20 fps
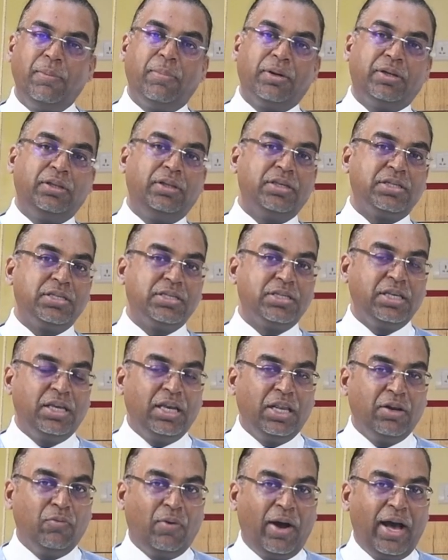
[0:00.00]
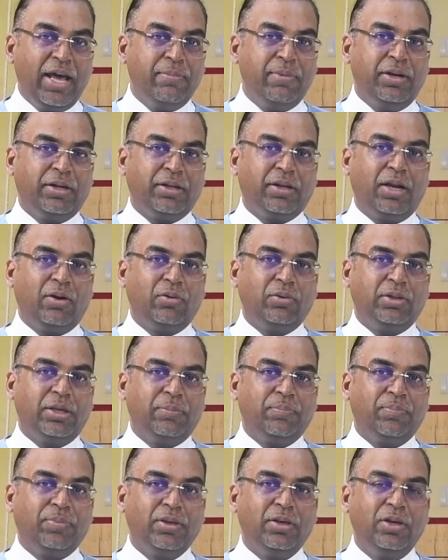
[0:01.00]
but this is the environment around
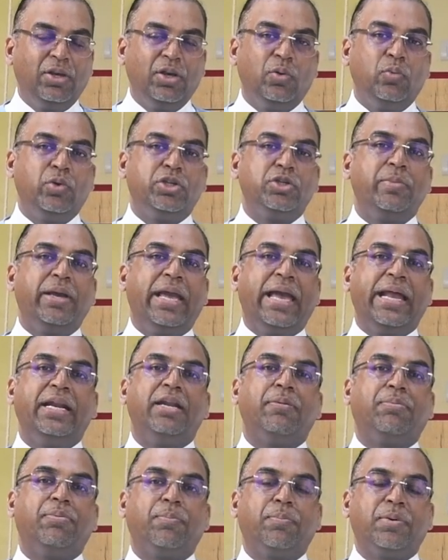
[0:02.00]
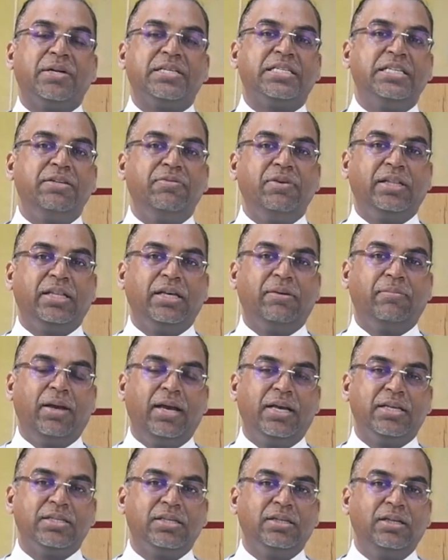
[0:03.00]
them which may end up perceiving them
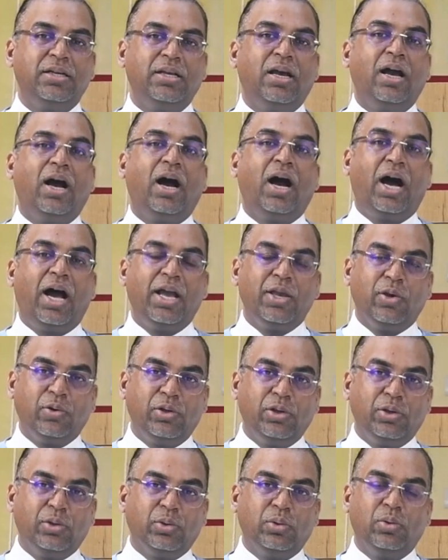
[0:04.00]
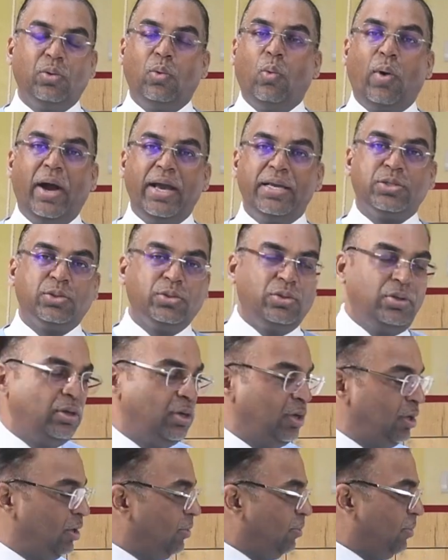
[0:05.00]
as high on ego. Why
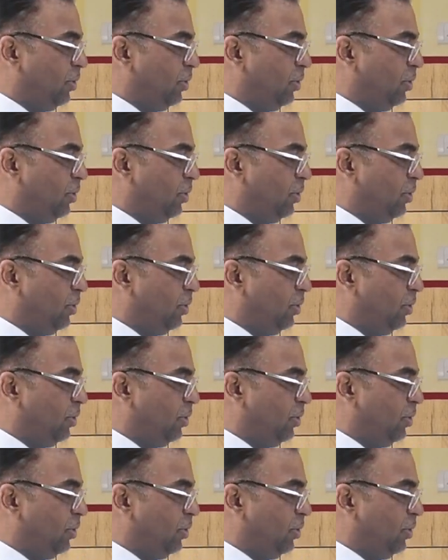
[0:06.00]
so?